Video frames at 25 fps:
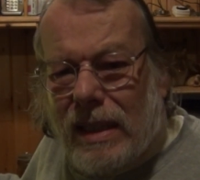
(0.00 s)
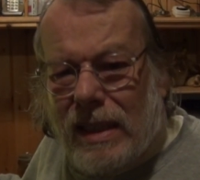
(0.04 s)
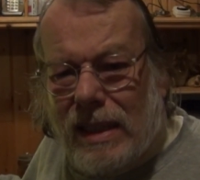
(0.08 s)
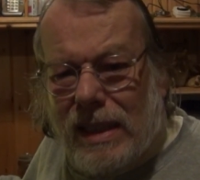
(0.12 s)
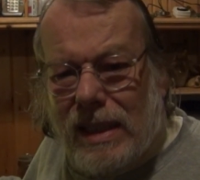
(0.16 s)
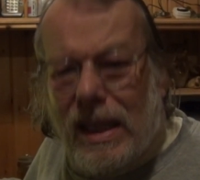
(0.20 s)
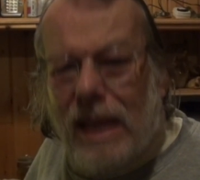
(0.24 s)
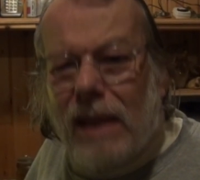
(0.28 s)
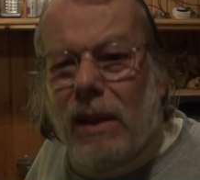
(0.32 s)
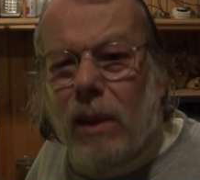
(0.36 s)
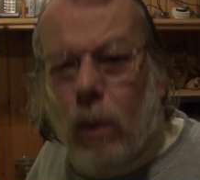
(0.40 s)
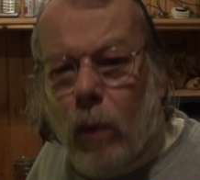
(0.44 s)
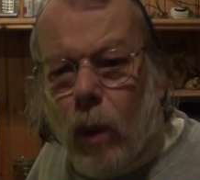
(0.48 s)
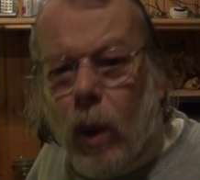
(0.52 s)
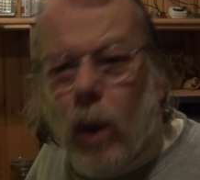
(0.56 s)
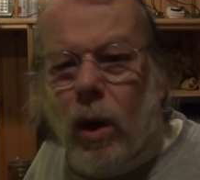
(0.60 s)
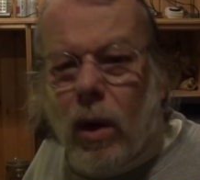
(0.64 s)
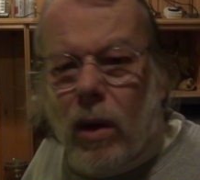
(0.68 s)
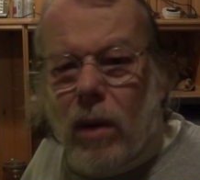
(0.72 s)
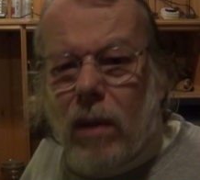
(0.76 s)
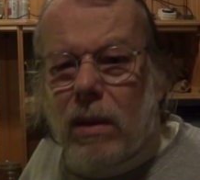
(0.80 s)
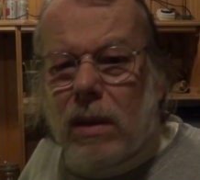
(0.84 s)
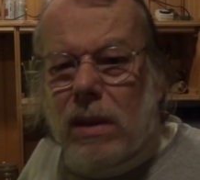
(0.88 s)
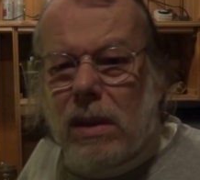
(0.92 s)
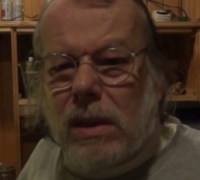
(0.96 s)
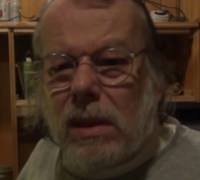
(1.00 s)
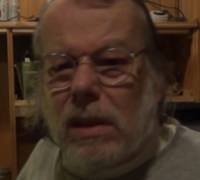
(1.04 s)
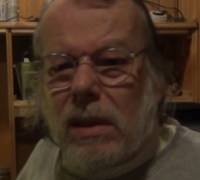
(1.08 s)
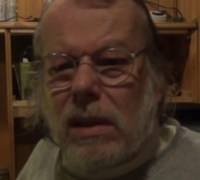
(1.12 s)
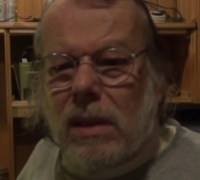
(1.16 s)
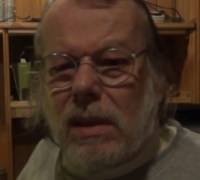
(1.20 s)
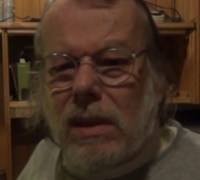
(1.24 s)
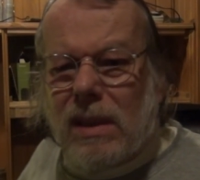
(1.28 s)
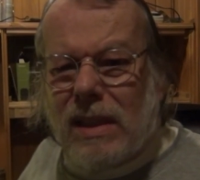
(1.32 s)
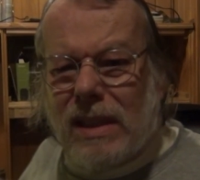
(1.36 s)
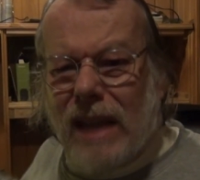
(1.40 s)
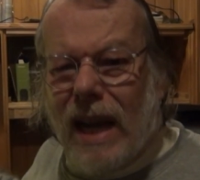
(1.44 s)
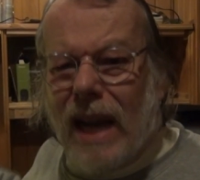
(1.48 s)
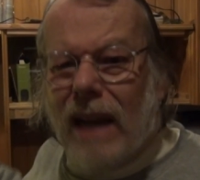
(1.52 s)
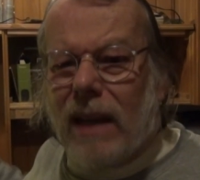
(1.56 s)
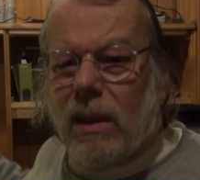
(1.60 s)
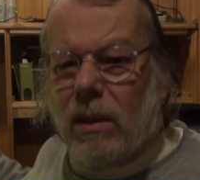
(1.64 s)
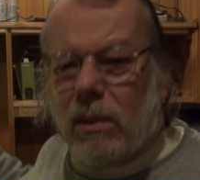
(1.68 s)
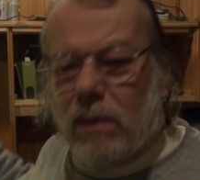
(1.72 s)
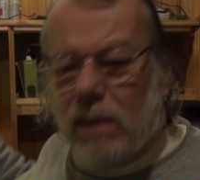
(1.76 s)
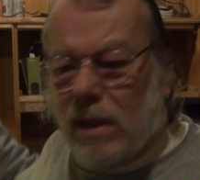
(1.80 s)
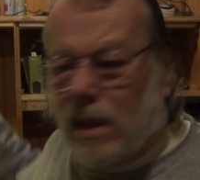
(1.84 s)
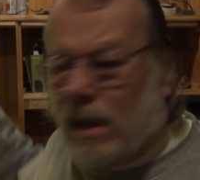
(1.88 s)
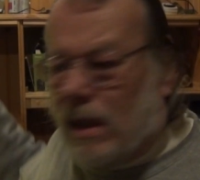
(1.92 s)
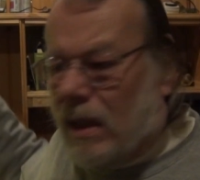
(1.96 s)
in the world
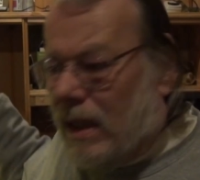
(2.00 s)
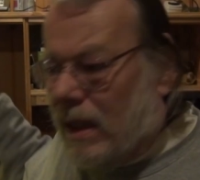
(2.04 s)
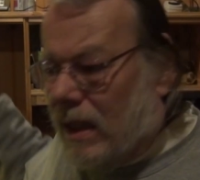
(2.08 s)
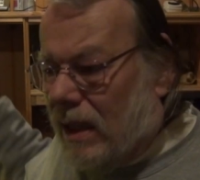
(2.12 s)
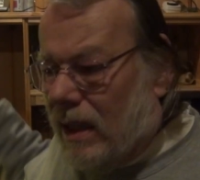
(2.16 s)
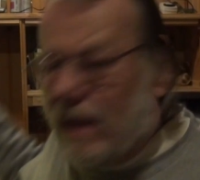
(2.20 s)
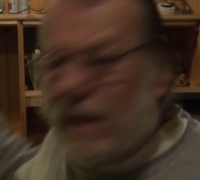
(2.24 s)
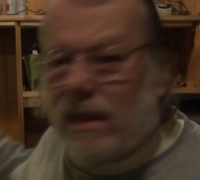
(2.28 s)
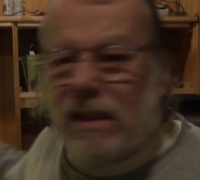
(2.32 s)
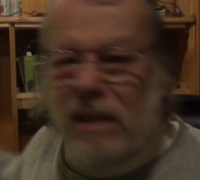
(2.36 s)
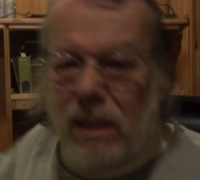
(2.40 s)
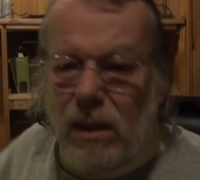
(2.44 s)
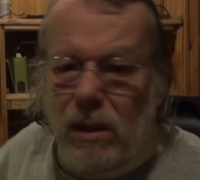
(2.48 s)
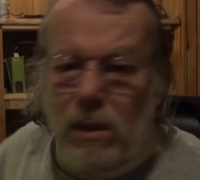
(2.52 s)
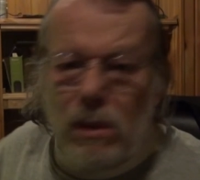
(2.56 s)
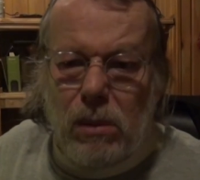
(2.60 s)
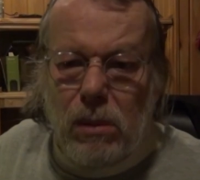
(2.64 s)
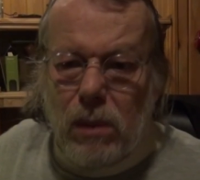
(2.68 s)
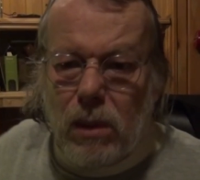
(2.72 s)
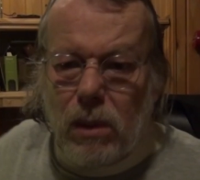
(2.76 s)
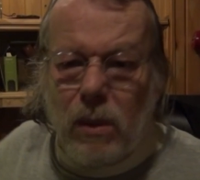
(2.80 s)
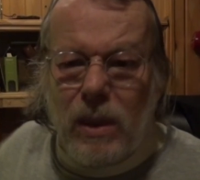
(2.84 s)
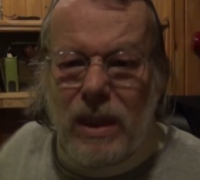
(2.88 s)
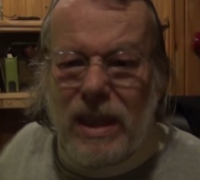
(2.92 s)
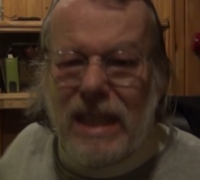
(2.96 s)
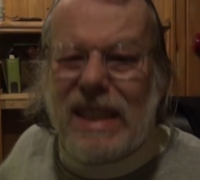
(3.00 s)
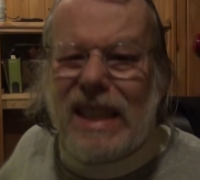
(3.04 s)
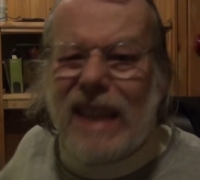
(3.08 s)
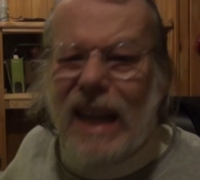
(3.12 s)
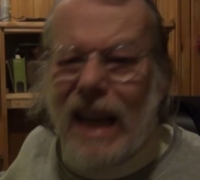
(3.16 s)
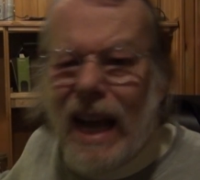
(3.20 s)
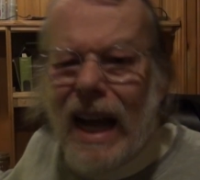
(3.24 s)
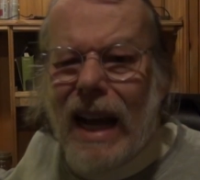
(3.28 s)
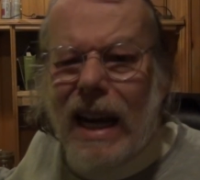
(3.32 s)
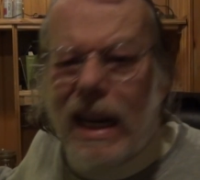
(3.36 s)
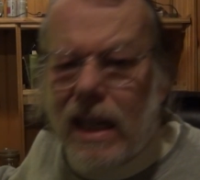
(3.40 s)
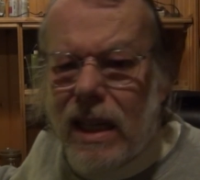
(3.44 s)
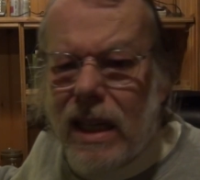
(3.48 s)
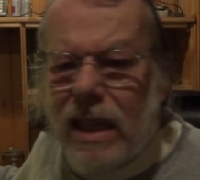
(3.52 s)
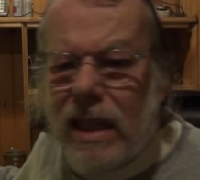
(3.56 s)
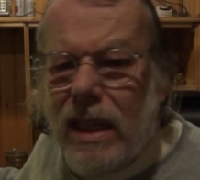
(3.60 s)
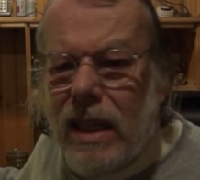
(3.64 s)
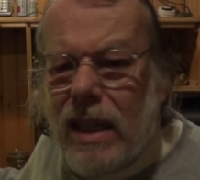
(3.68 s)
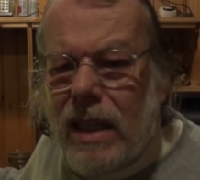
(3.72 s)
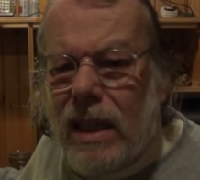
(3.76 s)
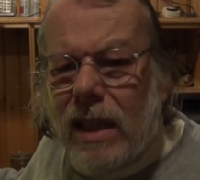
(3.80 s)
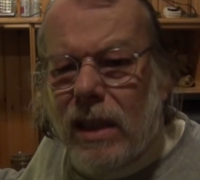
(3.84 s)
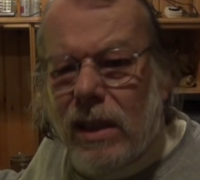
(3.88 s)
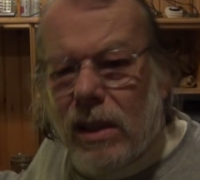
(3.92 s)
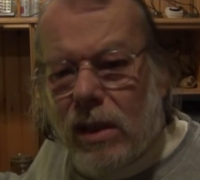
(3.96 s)
down into Louisiana
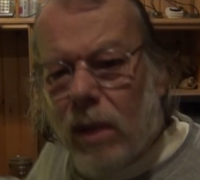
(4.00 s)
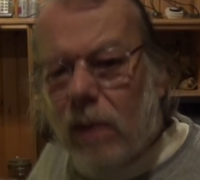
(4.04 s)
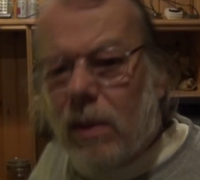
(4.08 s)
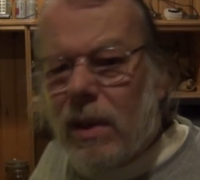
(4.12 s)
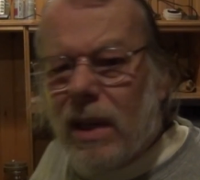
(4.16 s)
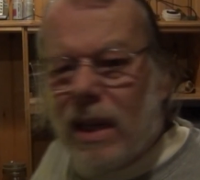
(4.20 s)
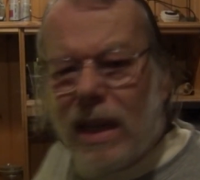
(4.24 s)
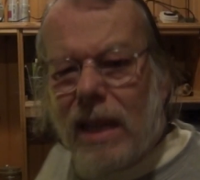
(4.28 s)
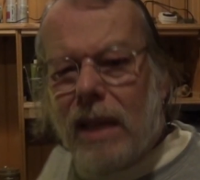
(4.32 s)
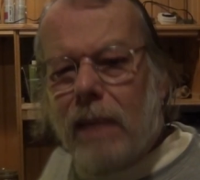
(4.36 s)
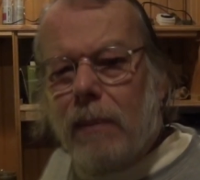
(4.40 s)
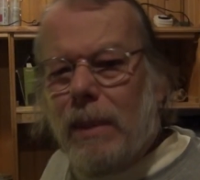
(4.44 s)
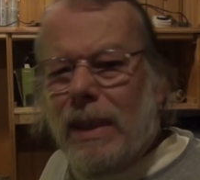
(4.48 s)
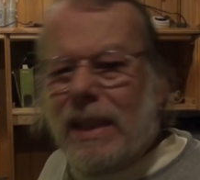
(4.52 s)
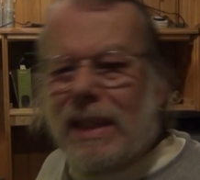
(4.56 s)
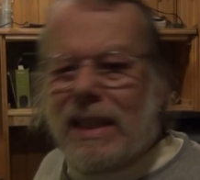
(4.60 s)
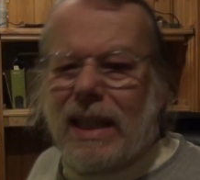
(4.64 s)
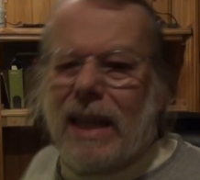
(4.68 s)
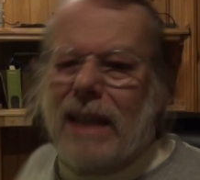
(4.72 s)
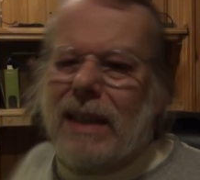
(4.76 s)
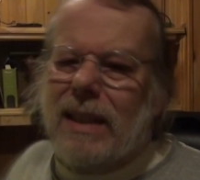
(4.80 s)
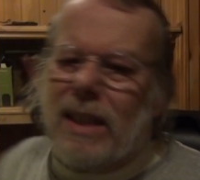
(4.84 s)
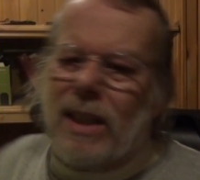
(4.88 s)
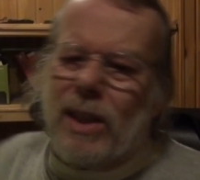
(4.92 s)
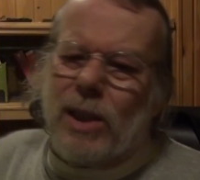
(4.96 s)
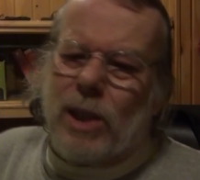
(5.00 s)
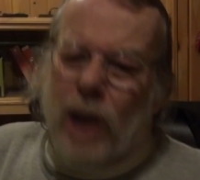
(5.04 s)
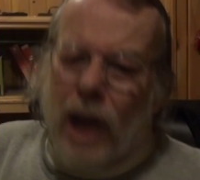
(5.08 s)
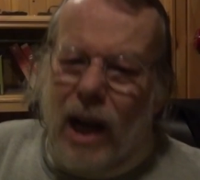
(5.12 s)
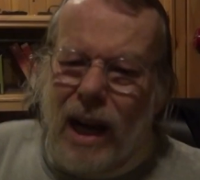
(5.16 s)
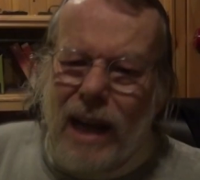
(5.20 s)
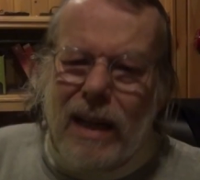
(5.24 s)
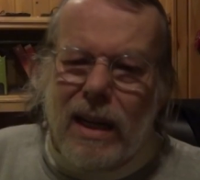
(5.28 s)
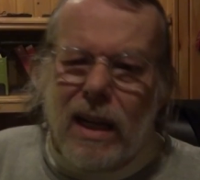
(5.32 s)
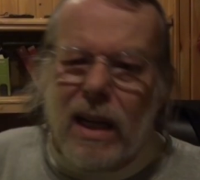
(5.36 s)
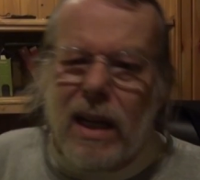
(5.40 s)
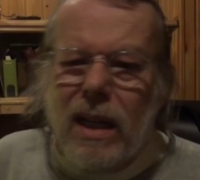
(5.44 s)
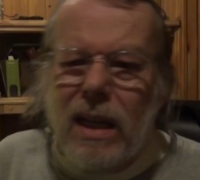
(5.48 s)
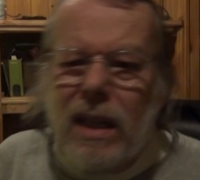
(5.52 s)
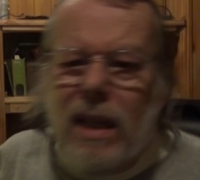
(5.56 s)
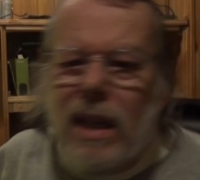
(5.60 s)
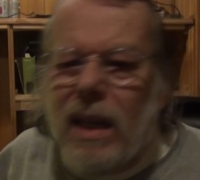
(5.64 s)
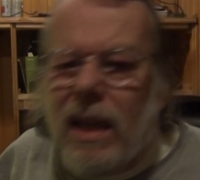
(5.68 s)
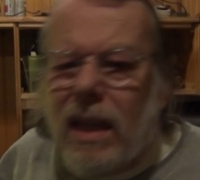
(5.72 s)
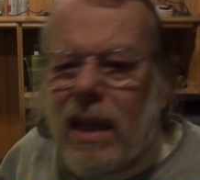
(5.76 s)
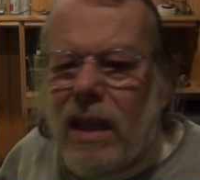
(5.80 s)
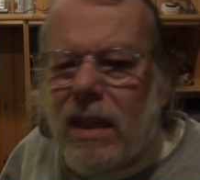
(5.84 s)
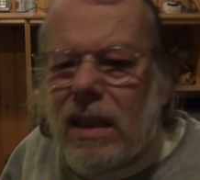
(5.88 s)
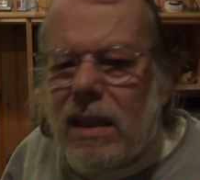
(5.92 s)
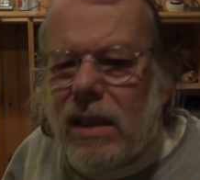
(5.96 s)
so that it can be sent to China
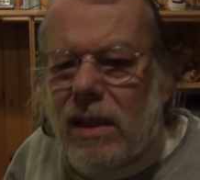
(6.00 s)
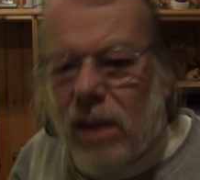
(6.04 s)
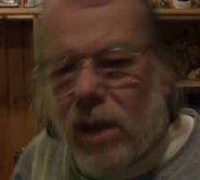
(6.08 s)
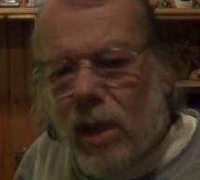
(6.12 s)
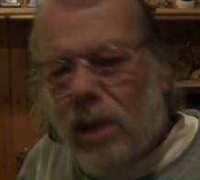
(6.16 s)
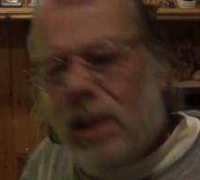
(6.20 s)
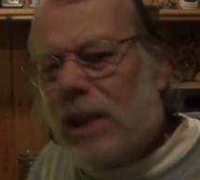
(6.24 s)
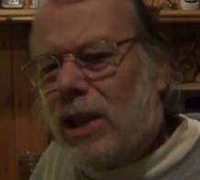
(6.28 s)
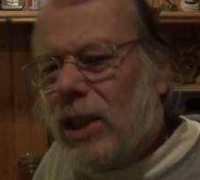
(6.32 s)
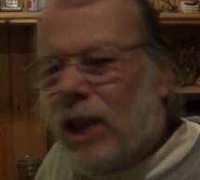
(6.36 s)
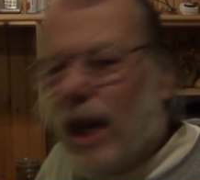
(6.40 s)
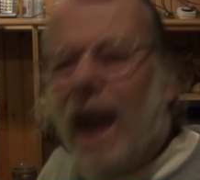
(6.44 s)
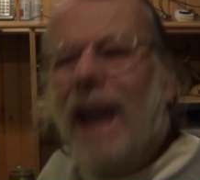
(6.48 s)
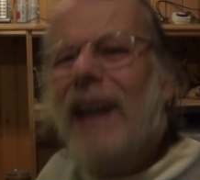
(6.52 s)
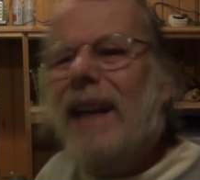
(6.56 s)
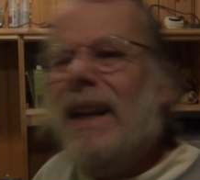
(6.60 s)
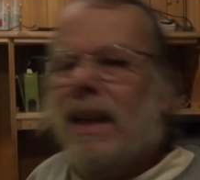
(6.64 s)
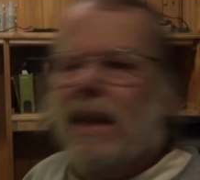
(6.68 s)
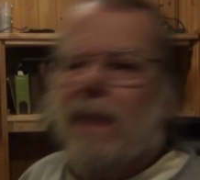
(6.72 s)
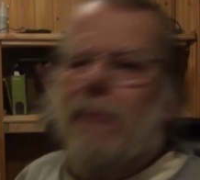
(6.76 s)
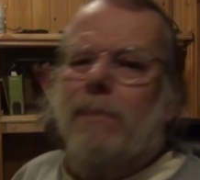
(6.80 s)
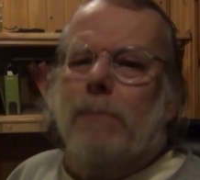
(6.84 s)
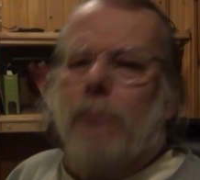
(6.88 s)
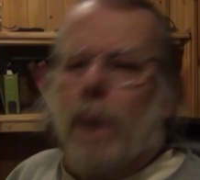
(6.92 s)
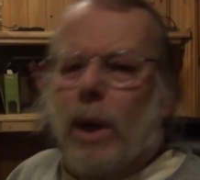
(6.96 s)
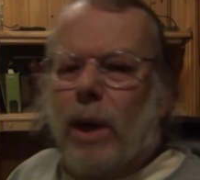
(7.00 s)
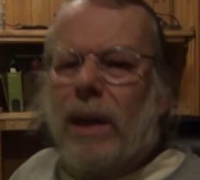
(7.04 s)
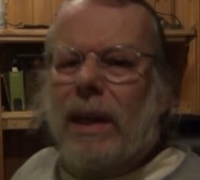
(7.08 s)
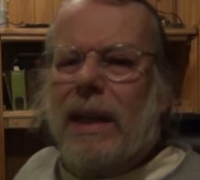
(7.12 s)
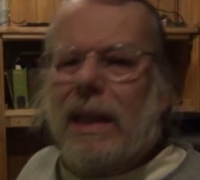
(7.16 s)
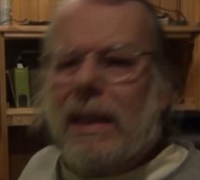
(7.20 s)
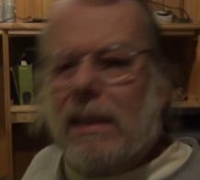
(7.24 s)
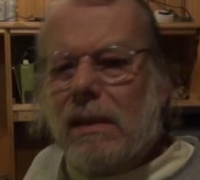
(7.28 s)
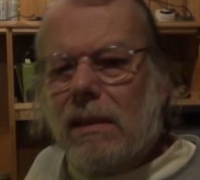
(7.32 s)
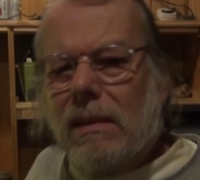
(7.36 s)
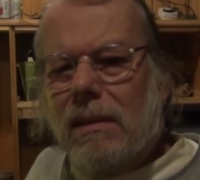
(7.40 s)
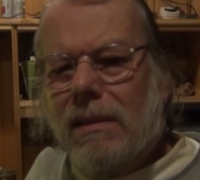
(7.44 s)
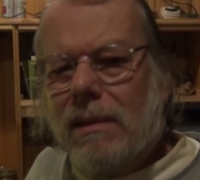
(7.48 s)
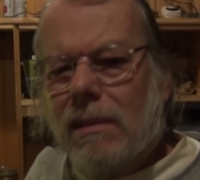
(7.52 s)
so that China can burn it.